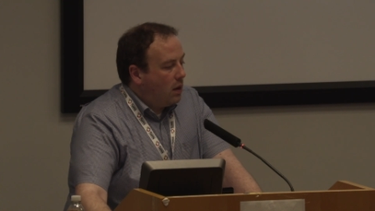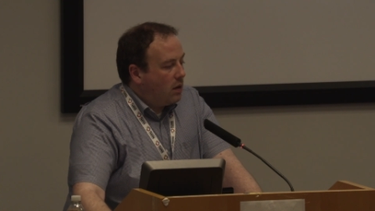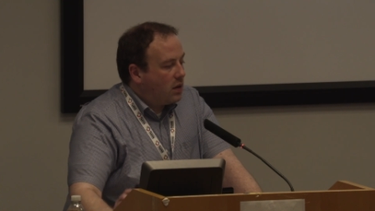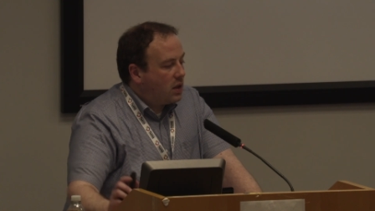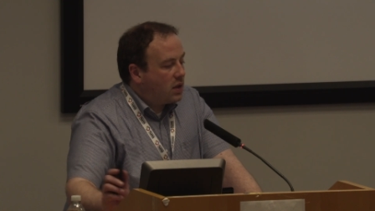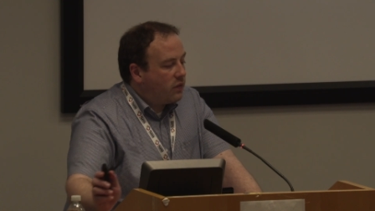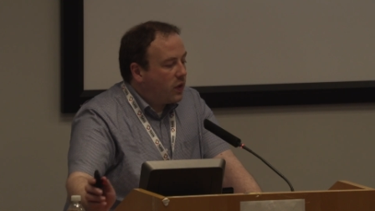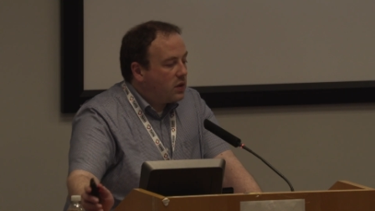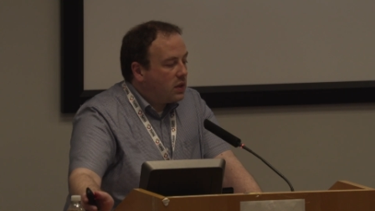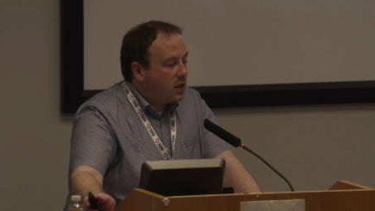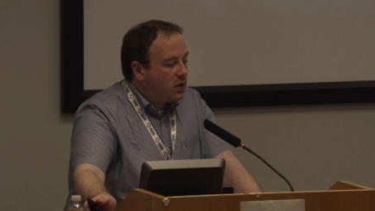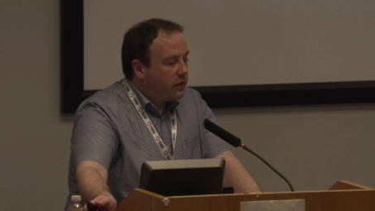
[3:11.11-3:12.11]
The date of
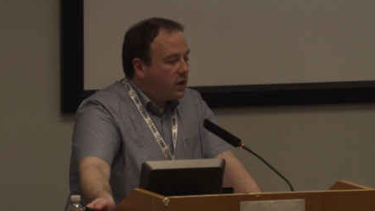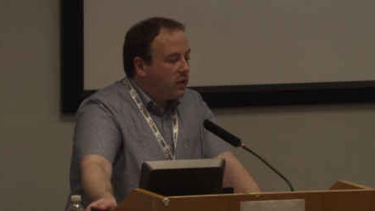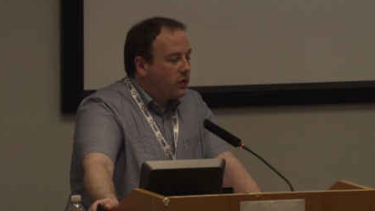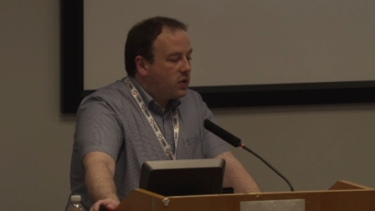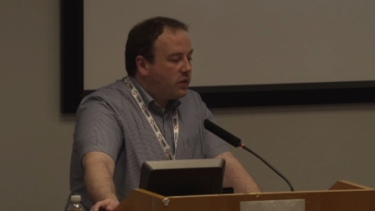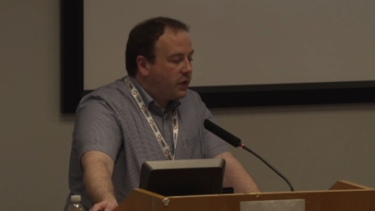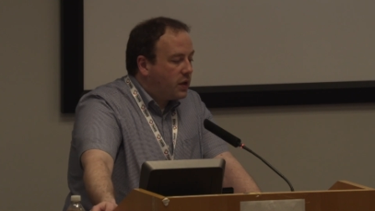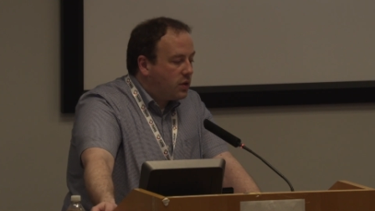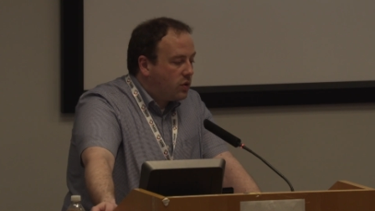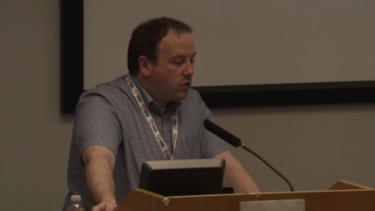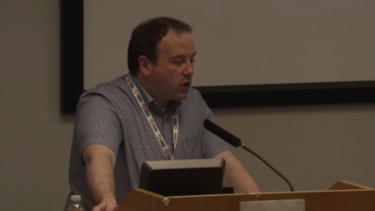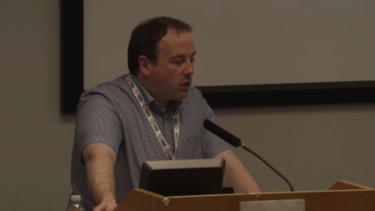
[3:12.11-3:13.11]
onset of an adverse event
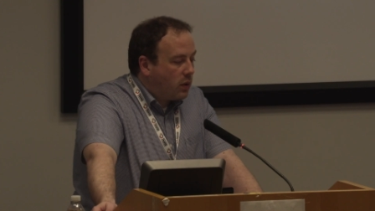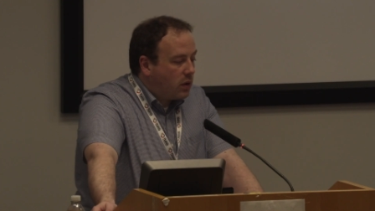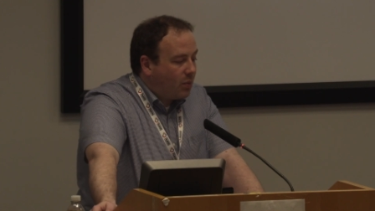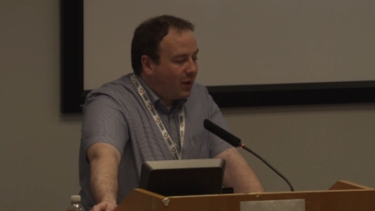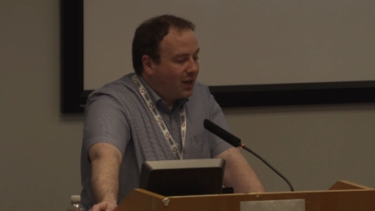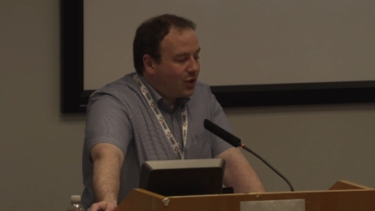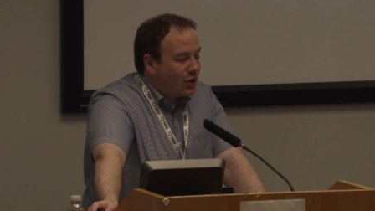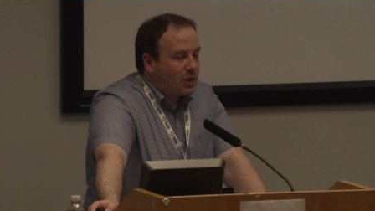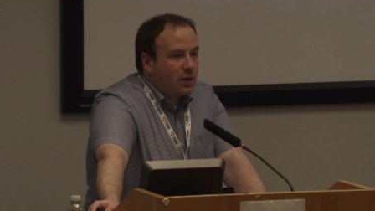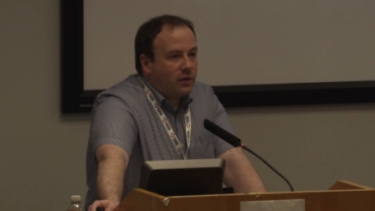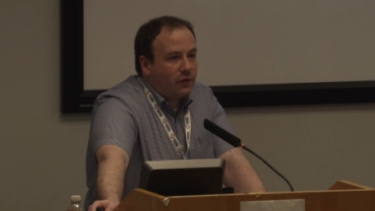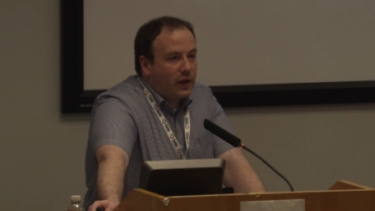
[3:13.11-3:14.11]
is usually when the
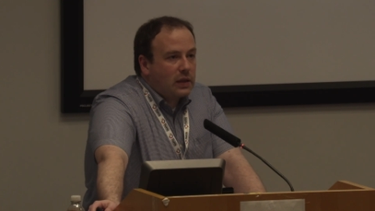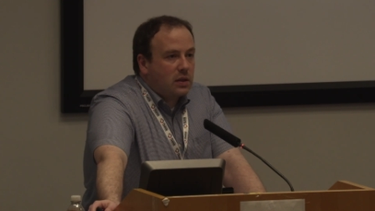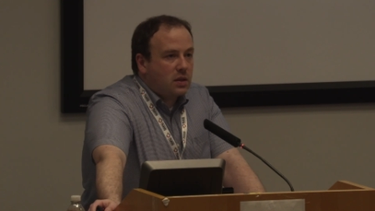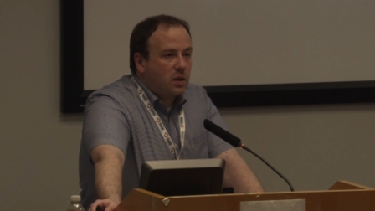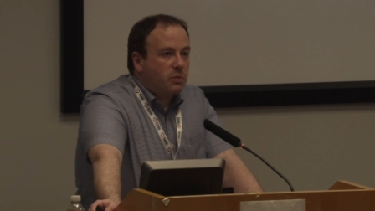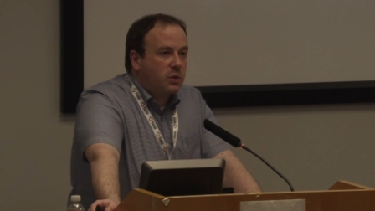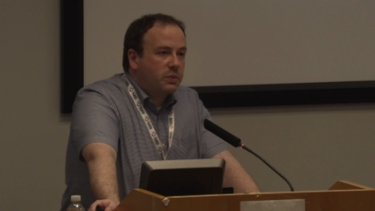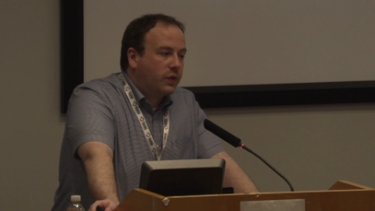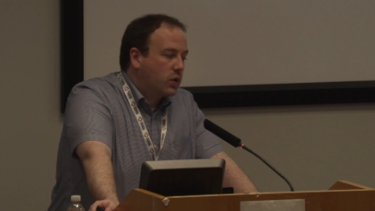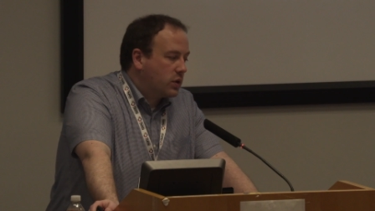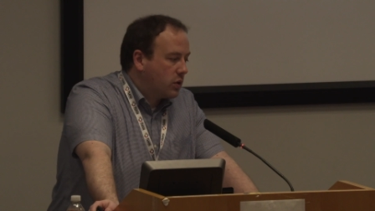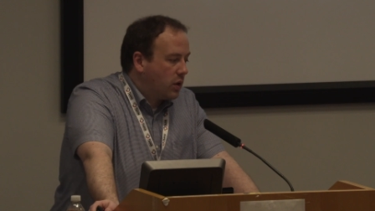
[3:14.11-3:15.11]
patient felt the symptoms
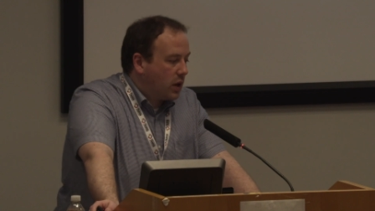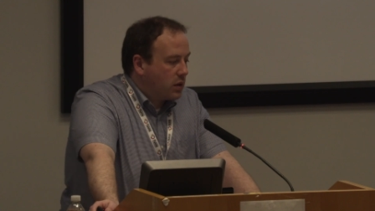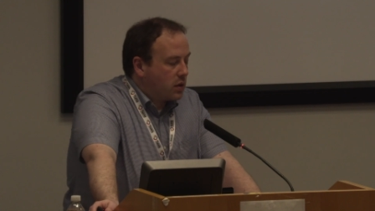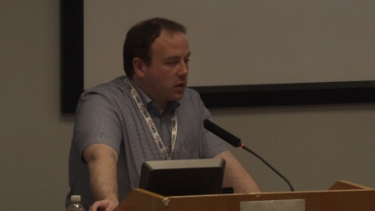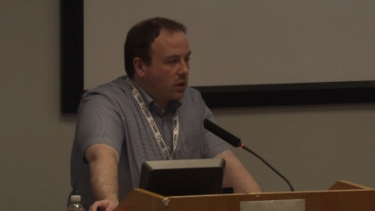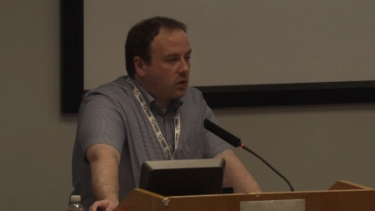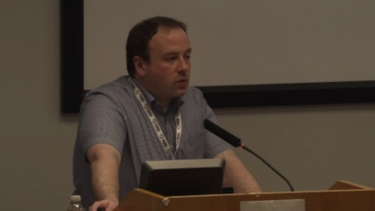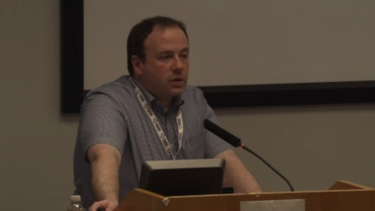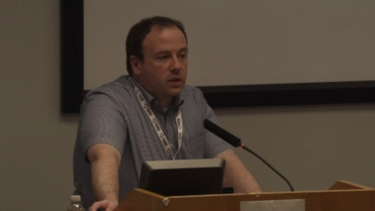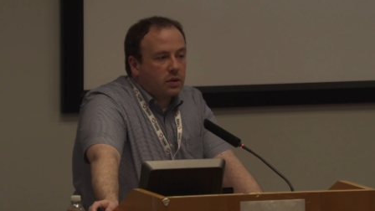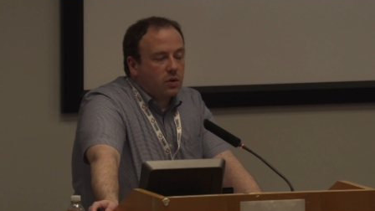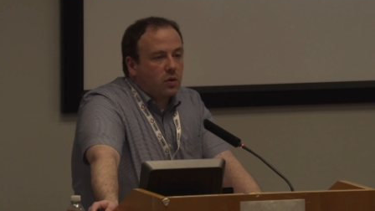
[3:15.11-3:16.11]
first or had a
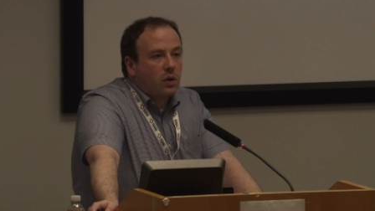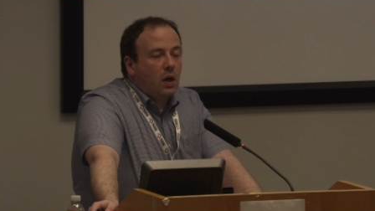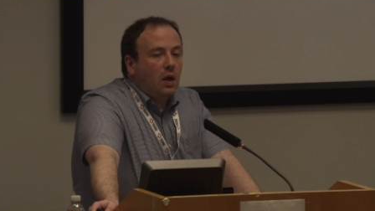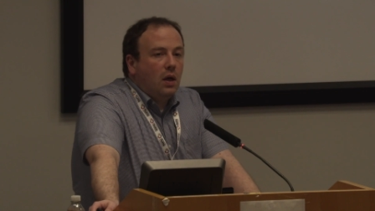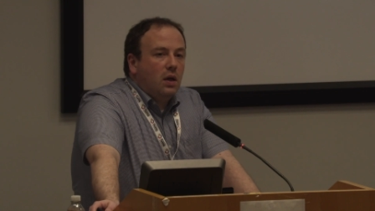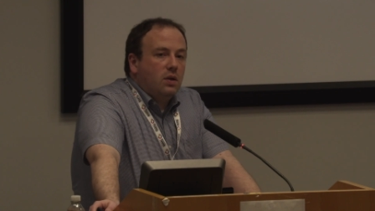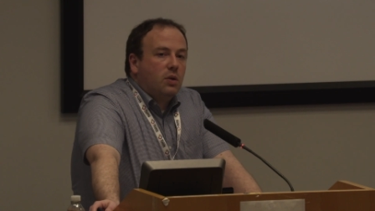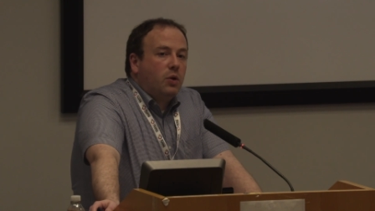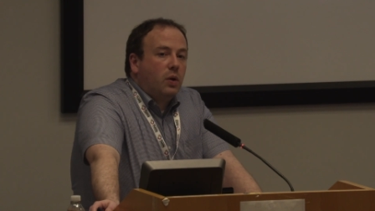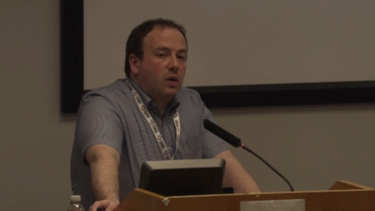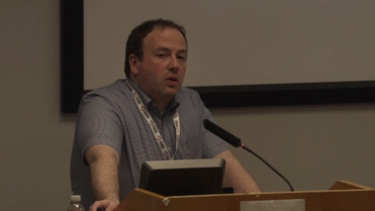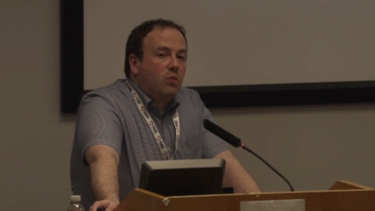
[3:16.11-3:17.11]
diagnosis. So
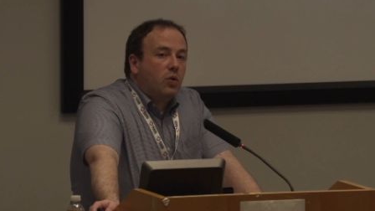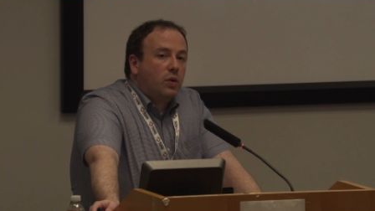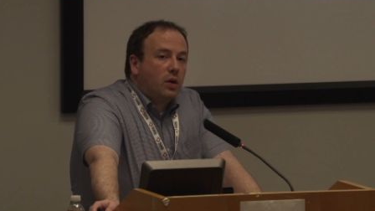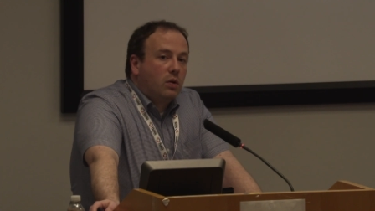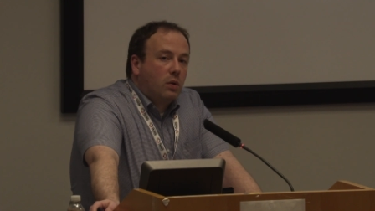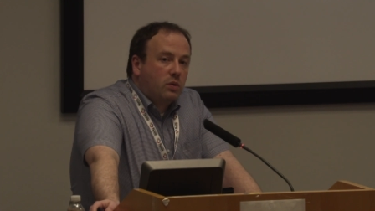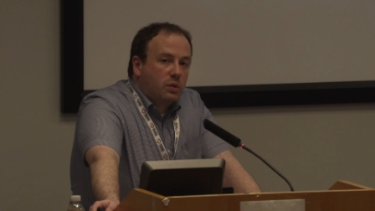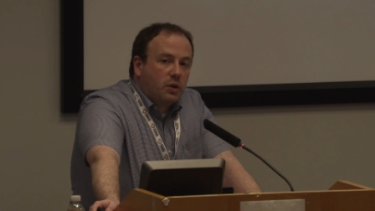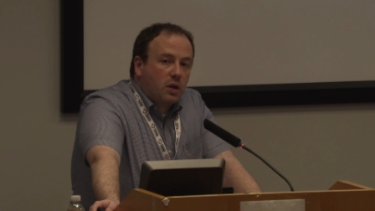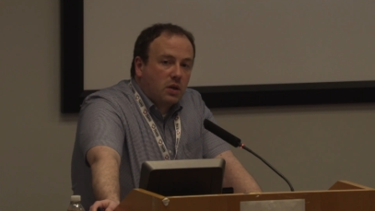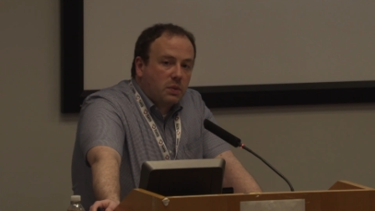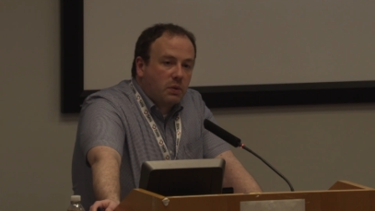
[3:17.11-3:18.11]
somebody who had pneumonia who wound up in
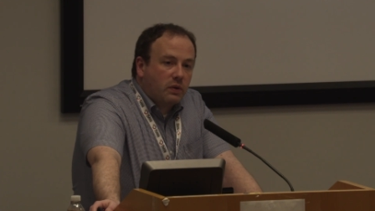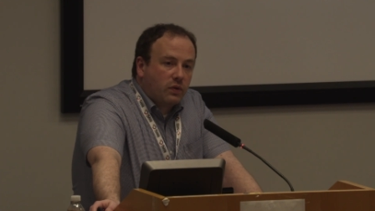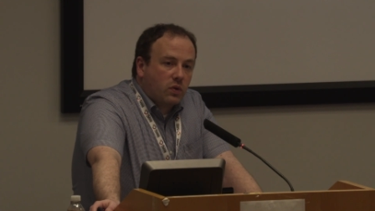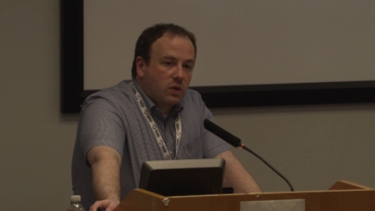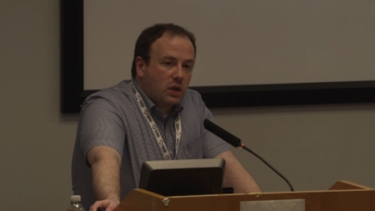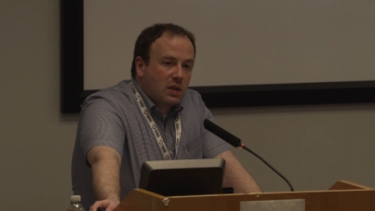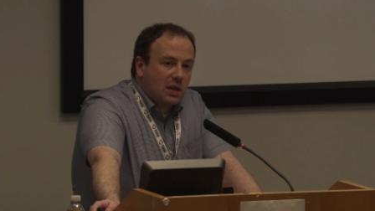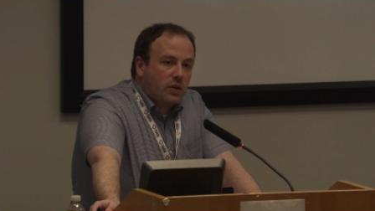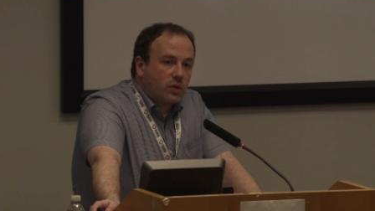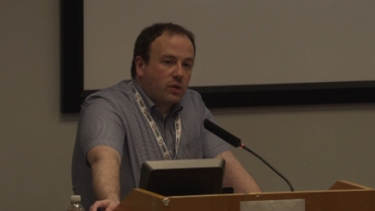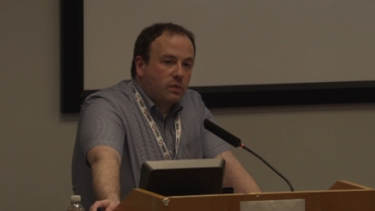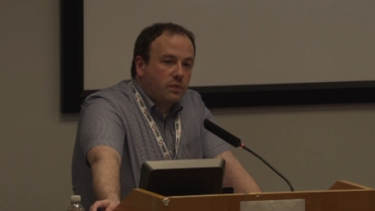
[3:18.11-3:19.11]
hospital 4 days
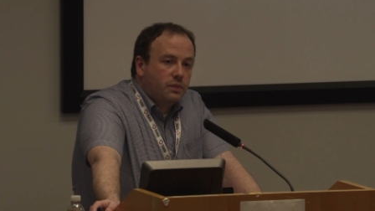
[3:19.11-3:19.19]
later,